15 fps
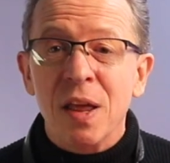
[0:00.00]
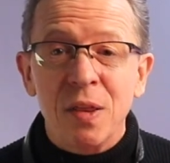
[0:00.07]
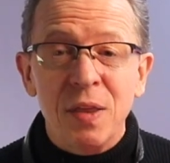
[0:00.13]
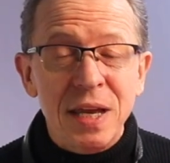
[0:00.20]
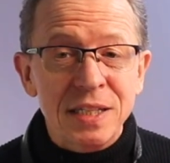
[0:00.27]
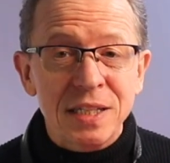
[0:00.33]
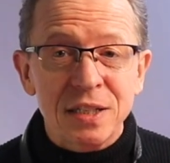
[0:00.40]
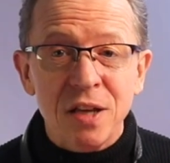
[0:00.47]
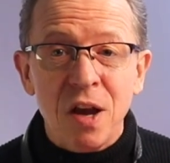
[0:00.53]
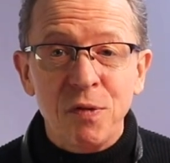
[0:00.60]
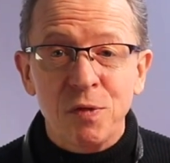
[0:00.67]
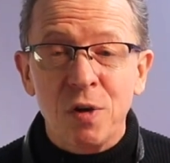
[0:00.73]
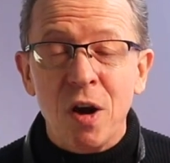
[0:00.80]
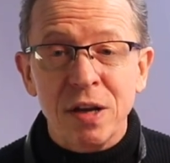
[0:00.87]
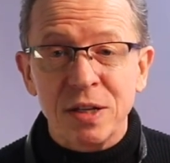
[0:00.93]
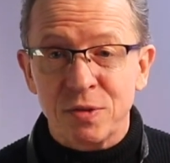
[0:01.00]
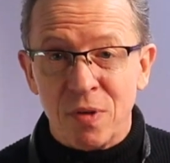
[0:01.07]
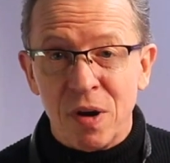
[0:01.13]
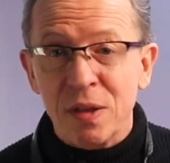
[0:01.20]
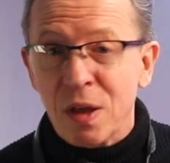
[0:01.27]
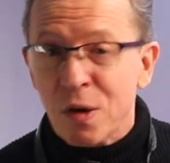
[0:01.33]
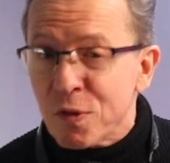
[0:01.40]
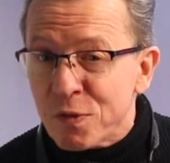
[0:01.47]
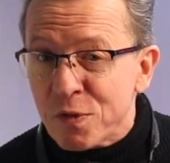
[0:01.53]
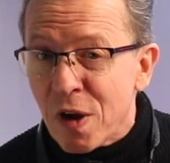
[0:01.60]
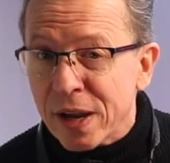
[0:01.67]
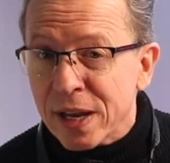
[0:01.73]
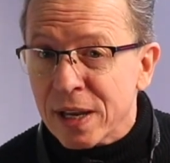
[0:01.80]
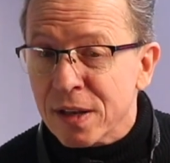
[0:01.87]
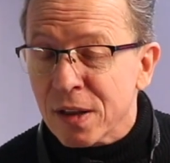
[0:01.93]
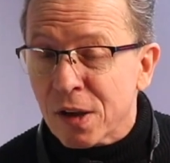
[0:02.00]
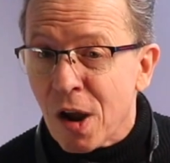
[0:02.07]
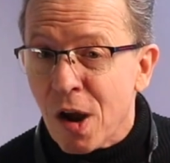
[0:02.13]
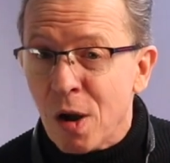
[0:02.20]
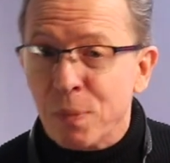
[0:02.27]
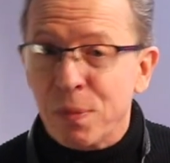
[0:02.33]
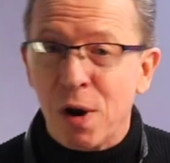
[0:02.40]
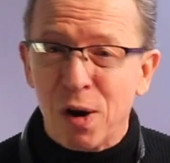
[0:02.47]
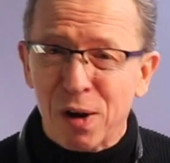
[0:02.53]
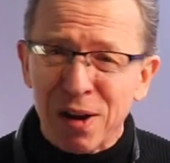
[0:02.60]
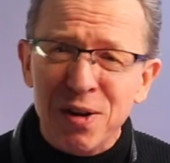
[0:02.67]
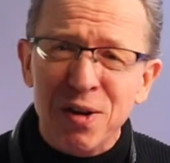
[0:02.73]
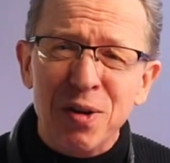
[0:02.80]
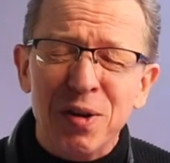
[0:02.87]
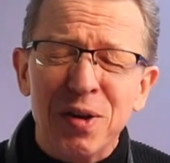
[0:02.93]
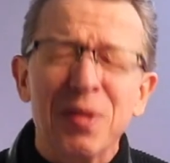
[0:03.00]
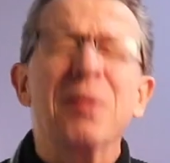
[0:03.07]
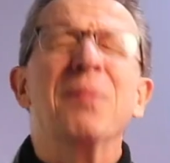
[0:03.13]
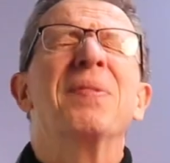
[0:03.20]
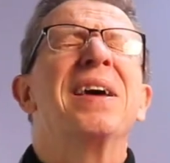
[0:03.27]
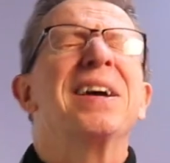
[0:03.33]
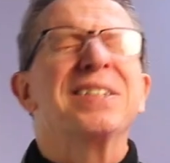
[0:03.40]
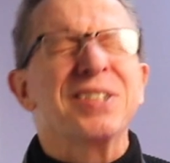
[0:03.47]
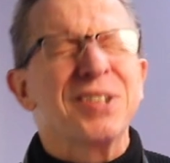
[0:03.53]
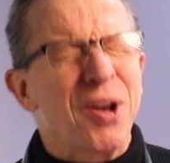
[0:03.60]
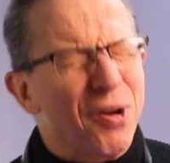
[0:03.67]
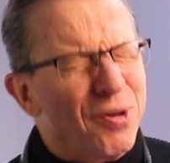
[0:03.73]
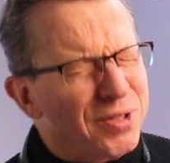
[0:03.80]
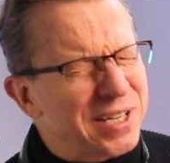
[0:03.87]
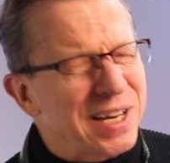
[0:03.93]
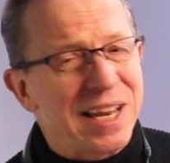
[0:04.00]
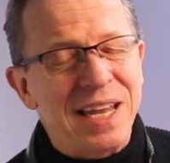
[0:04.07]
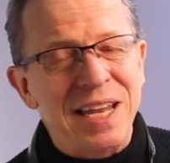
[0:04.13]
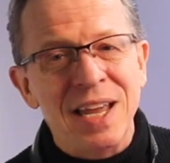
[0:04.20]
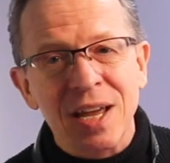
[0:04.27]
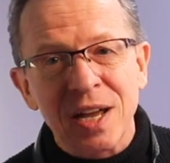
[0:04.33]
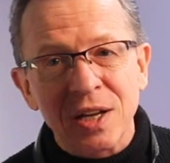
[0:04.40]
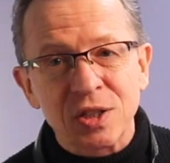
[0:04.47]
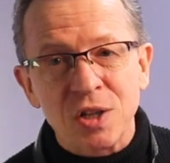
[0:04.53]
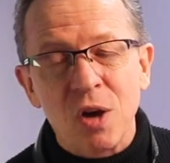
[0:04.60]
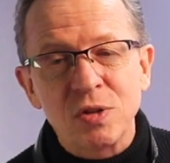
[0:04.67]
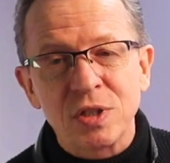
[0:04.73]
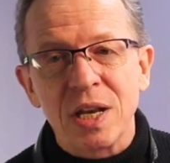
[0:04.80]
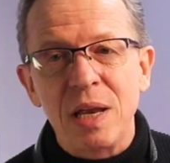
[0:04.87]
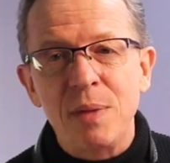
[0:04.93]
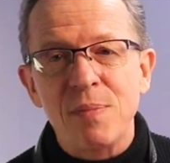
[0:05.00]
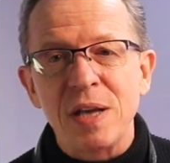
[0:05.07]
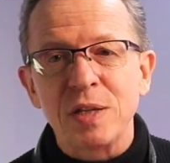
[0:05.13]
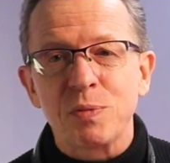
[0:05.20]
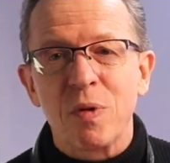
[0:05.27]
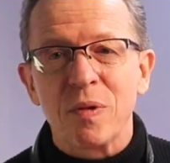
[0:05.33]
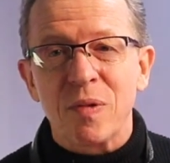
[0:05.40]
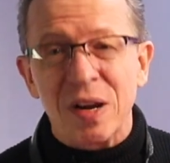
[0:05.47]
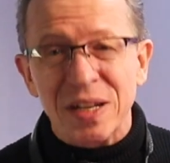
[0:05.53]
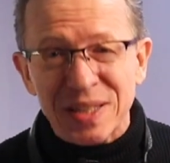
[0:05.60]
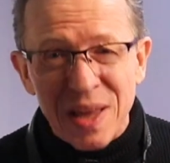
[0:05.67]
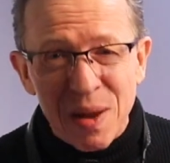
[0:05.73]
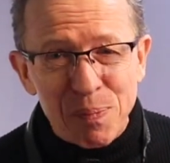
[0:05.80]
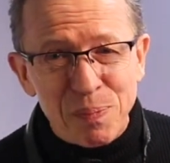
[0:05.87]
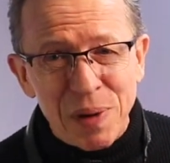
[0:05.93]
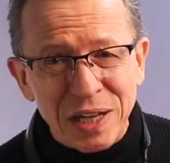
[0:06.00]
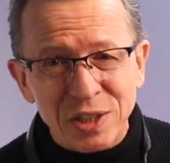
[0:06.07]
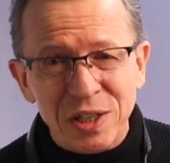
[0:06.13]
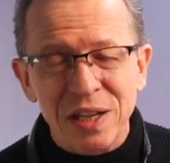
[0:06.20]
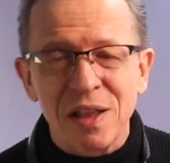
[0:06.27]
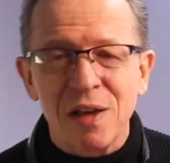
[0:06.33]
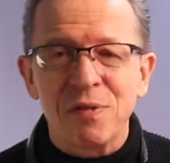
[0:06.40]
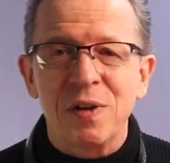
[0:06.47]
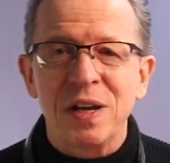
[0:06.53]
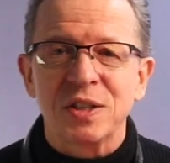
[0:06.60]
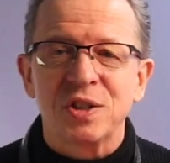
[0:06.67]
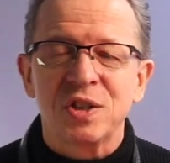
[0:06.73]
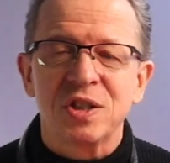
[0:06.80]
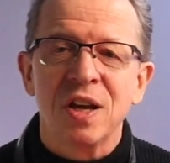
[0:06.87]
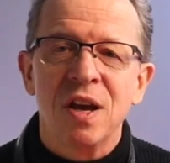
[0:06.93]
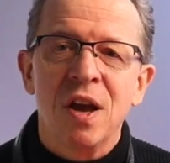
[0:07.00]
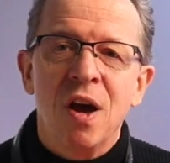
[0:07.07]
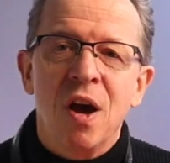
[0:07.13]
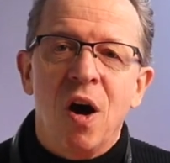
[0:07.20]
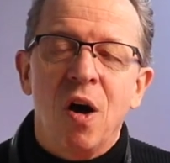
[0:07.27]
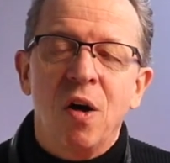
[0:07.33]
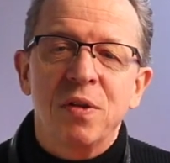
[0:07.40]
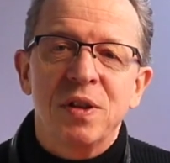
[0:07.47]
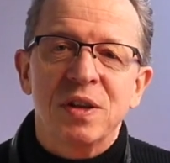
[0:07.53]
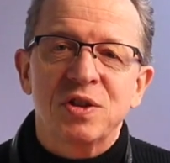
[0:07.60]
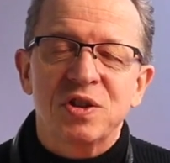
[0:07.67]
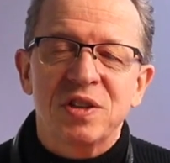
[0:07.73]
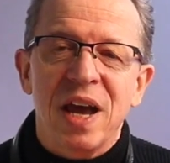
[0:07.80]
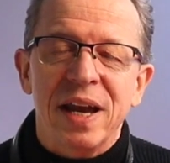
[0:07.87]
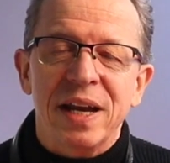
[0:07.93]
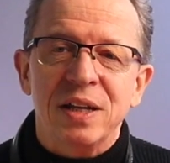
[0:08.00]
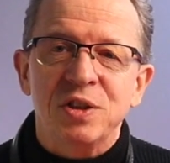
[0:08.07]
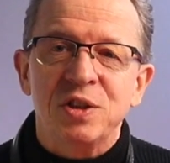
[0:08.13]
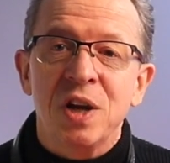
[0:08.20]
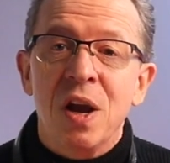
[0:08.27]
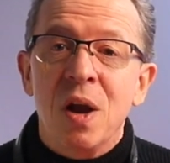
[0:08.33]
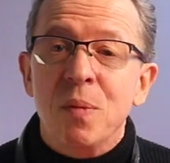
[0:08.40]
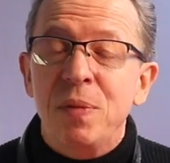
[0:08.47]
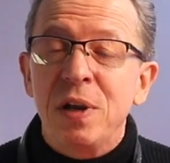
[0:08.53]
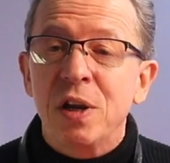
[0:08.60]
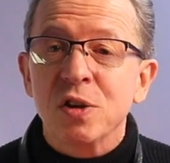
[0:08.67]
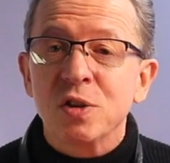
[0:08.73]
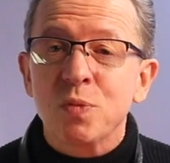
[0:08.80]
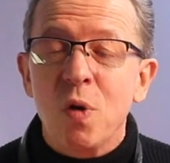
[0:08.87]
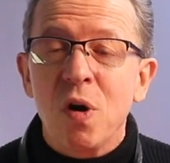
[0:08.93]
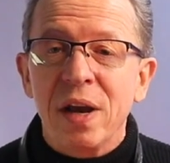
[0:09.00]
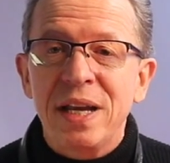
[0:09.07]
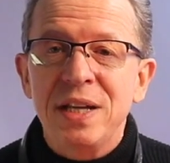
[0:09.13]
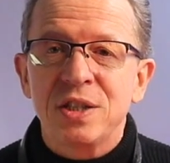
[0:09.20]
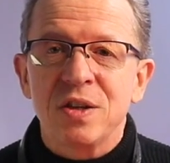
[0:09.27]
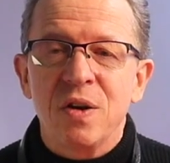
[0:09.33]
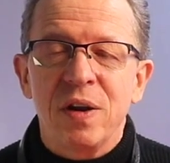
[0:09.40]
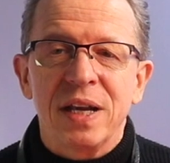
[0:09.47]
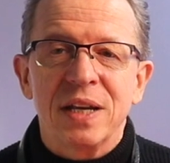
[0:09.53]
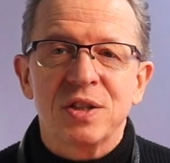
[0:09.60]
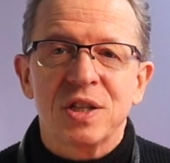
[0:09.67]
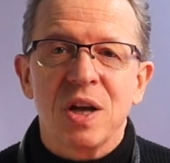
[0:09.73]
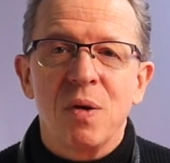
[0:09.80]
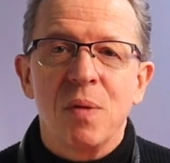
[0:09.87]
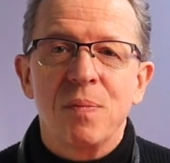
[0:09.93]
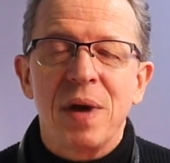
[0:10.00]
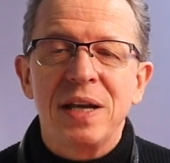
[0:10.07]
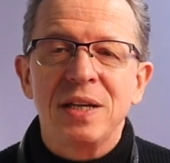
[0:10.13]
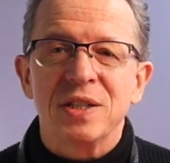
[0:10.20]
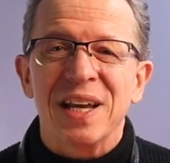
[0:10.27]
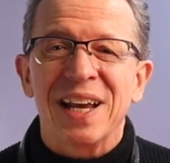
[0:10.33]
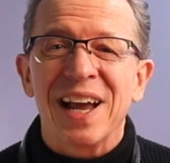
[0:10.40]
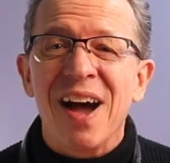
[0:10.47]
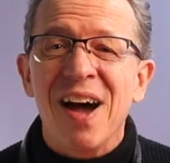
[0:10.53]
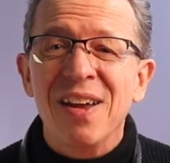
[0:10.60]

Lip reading: These are tough guys, right? They'll fight in the car park, and look at them, they're totally mesmerized. They're bashing their fists on the stage because what he's doing is so amazing.